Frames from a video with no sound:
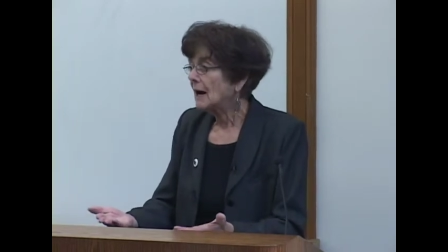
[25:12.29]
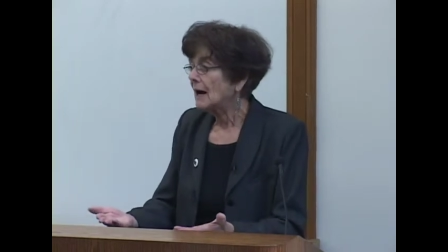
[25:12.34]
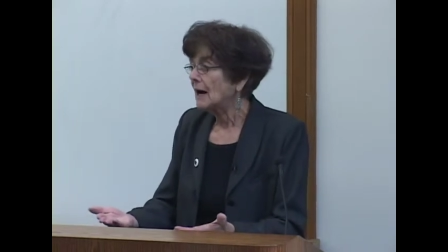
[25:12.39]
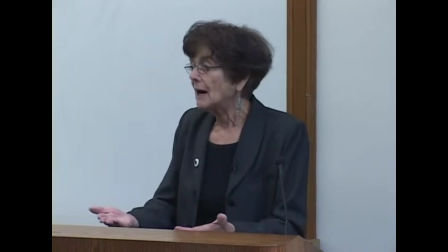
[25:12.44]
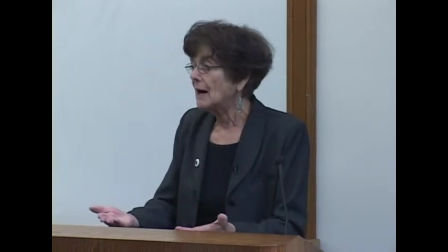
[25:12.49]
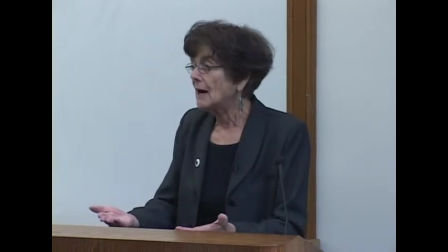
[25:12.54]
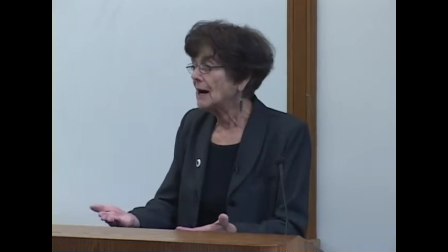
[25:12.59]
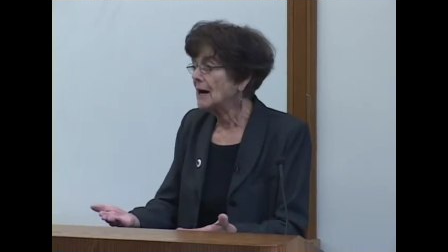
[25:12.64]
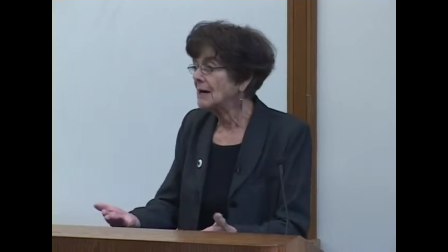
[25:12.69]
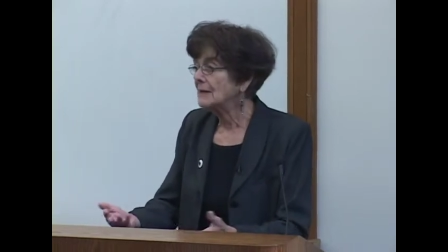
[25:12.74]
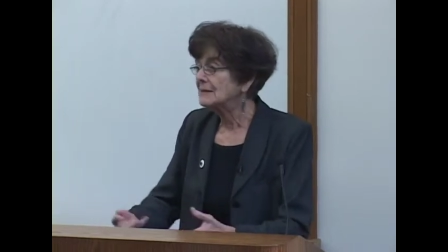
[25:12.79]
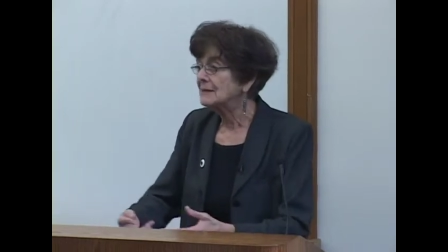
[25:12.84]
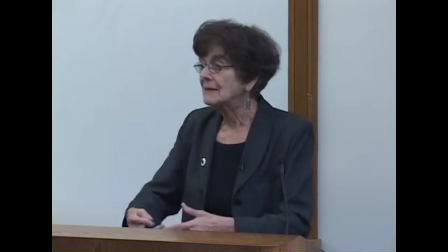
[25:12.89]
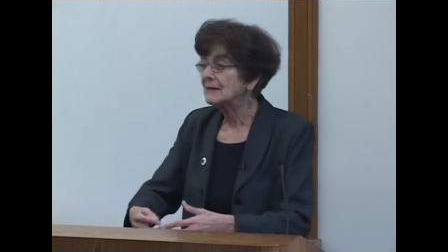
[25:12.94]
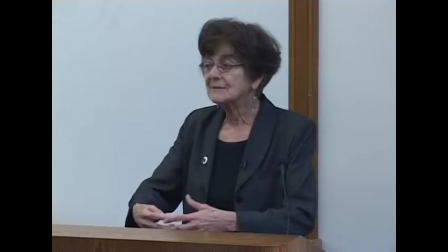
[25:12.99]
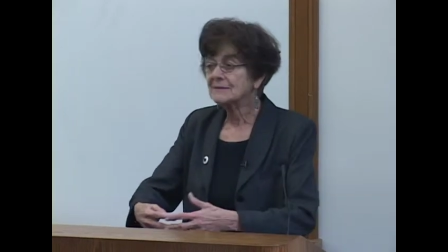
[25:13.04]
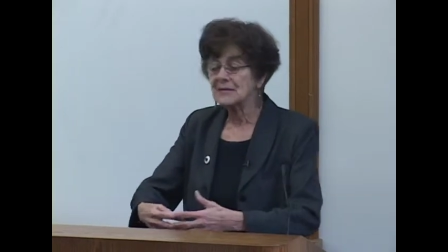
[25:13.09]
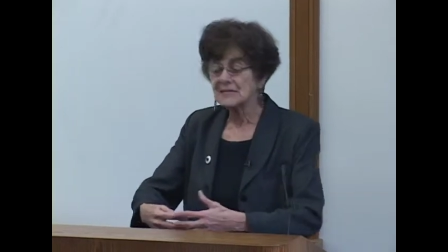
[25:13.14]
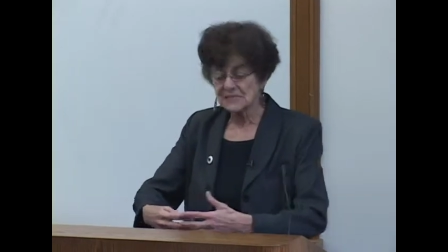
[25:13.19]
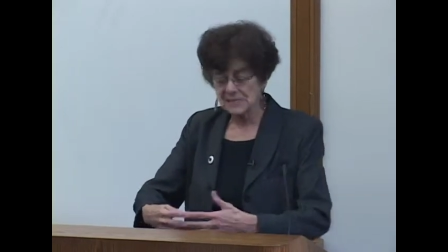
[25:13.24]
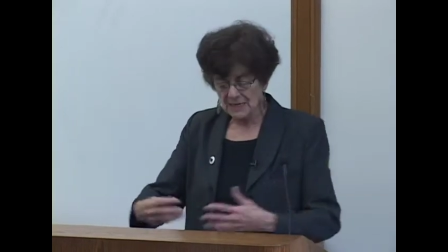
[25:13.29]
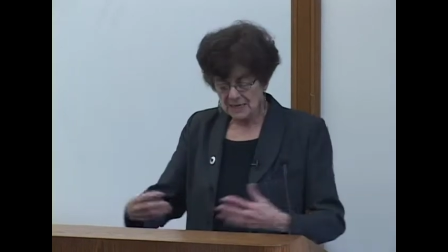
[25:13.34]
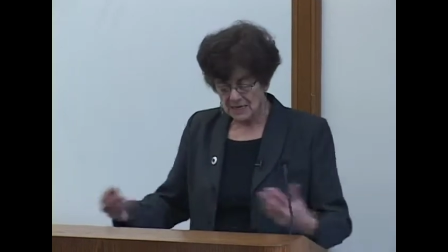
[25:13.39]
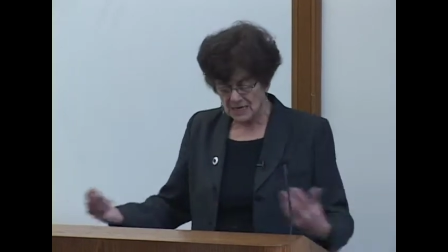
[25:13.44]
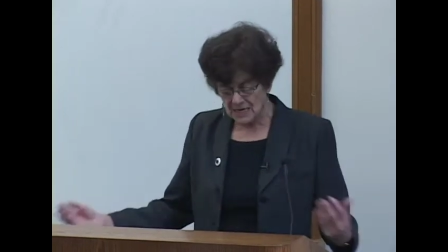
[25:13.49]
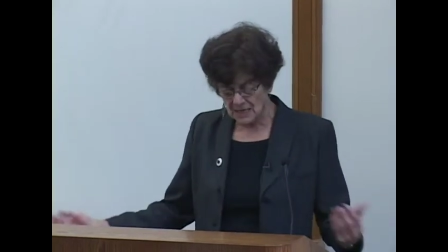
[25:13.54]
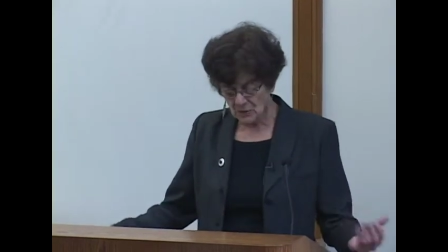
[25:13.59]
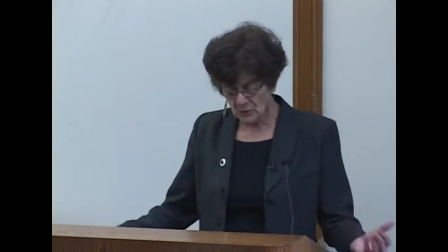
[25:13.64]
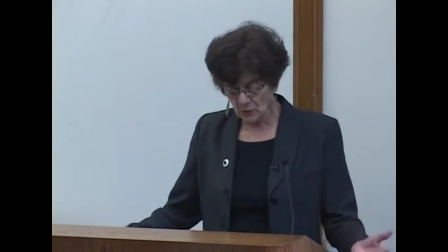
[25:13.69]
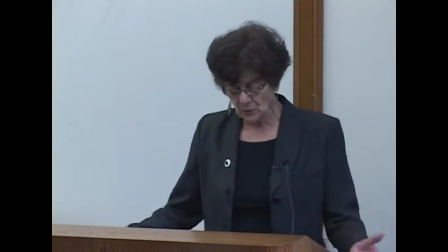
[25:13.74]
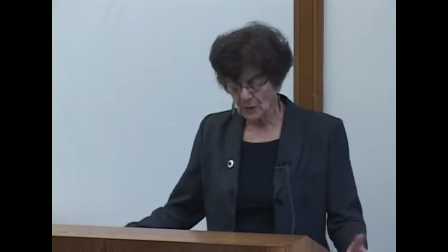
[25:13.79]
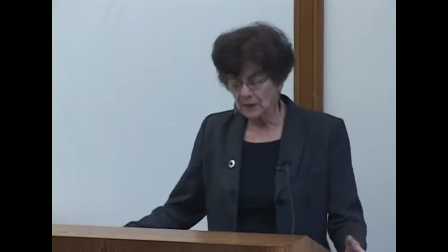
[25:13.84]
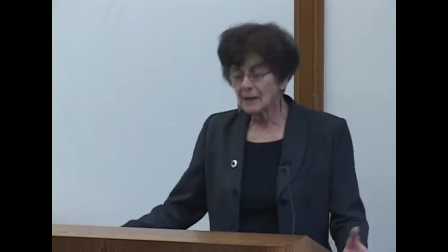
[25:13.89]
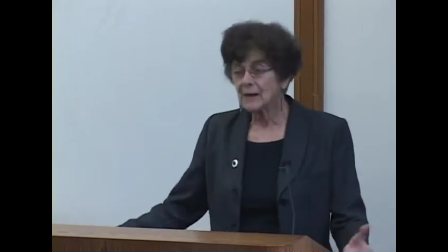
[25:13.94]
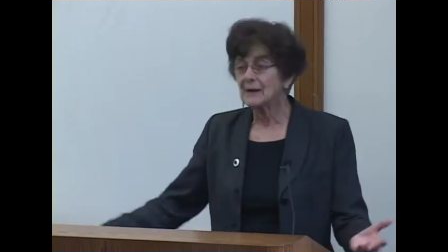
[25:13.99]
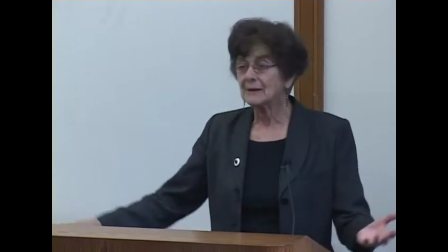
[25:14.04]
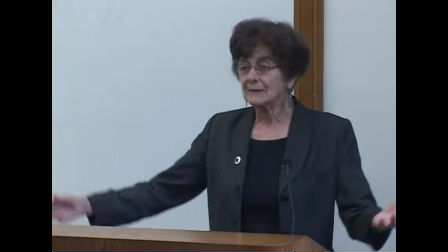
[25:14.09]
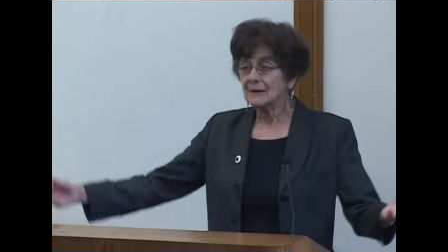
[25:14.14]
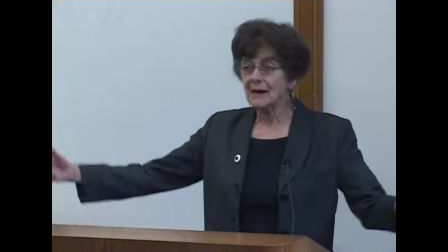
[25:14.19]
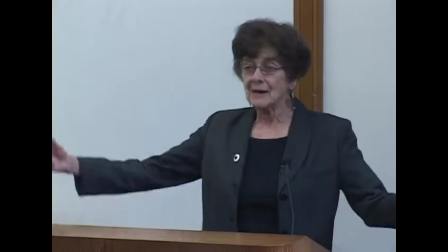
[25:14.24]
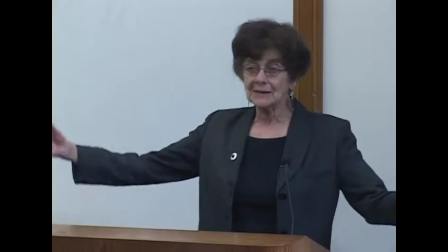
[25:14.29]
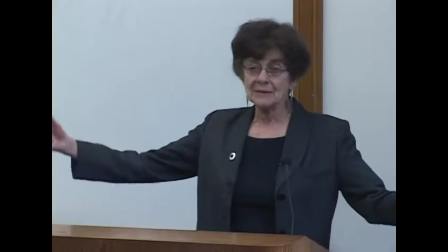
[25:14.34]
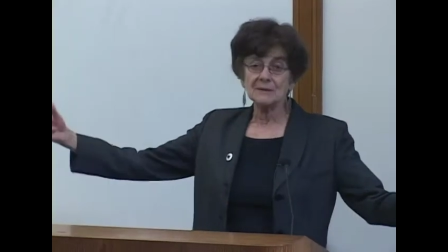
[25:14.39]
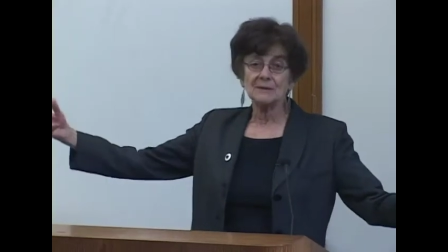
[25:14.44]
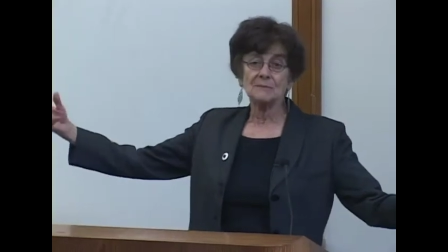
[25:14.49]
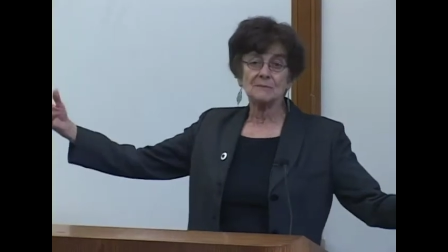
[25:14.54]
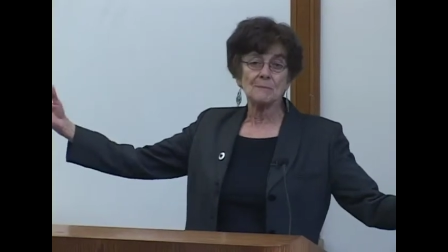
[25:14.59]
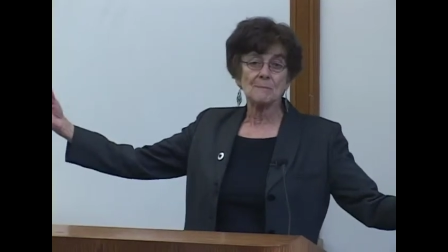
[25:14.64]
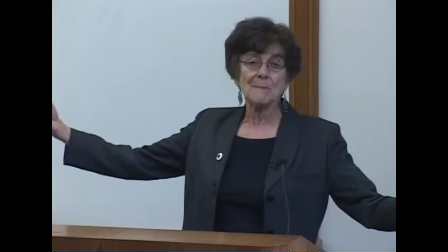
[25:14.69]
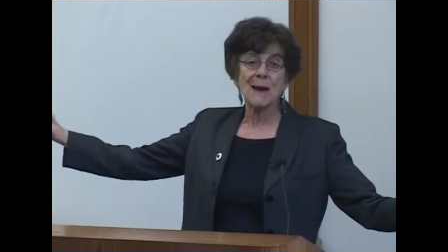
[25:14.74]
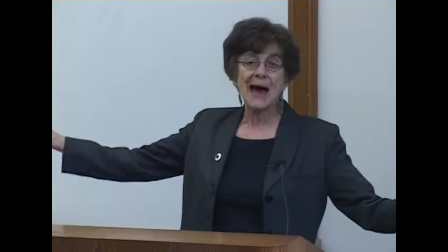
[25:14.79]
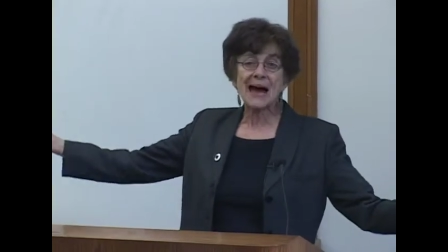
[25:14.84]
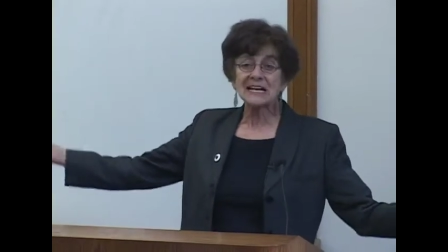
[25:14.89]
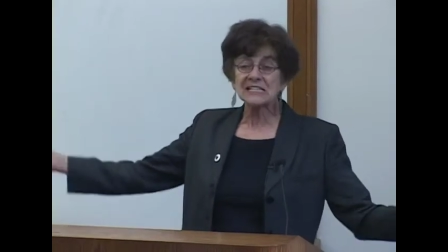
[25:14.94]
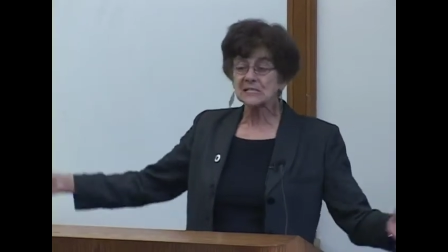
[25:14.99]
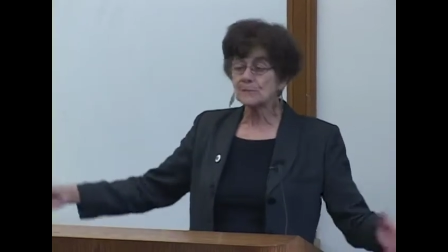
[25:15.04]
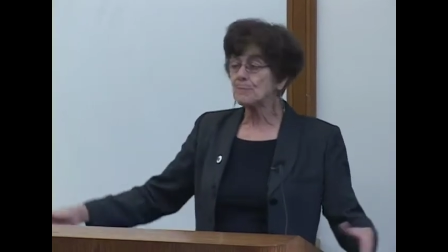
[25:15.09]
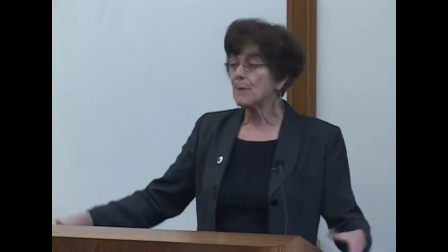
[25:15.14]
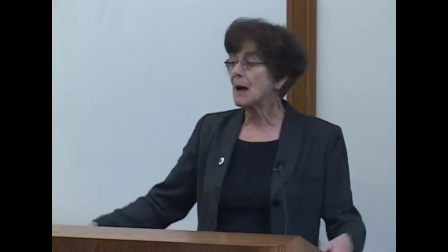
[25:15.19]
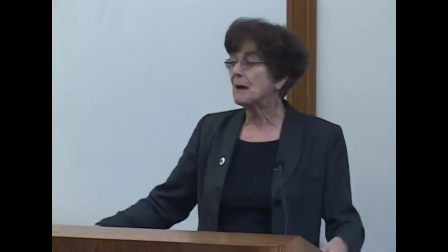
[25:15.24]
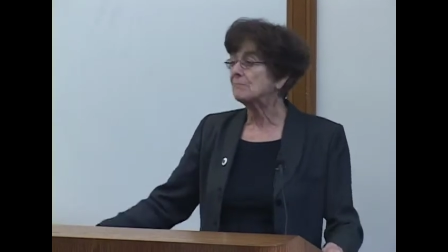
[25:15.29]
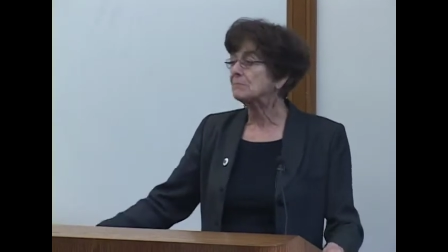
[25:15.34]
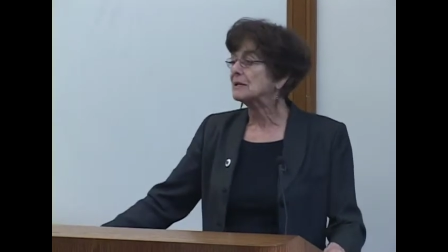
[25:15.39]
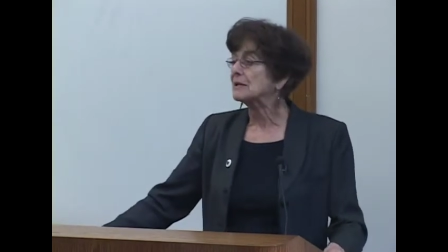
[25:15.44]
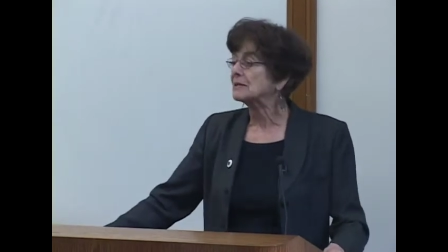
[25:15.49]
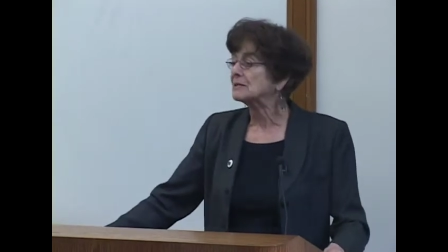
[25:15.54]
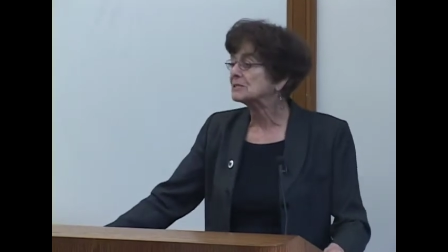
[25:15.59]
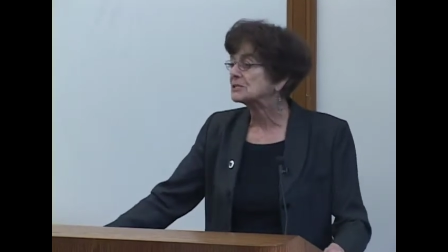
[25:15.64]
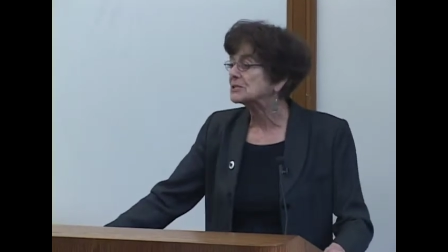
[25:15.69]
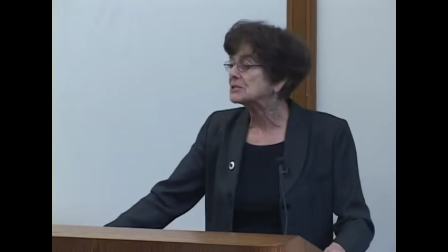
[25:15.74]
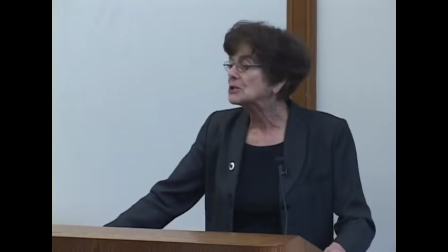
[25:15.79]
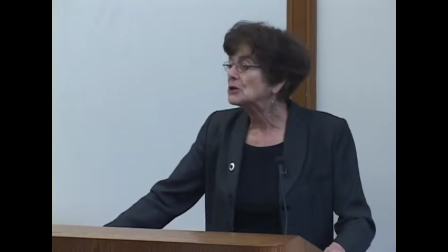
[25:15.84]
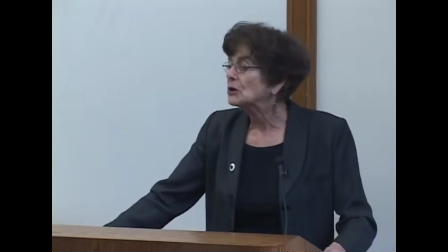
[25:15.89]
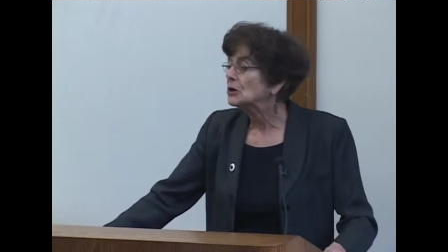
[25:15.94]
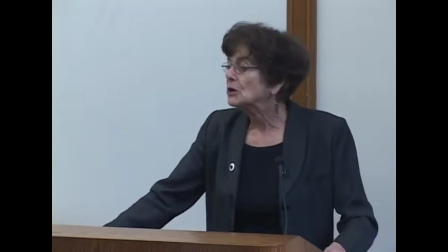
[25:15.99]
on this equal on, on mass publics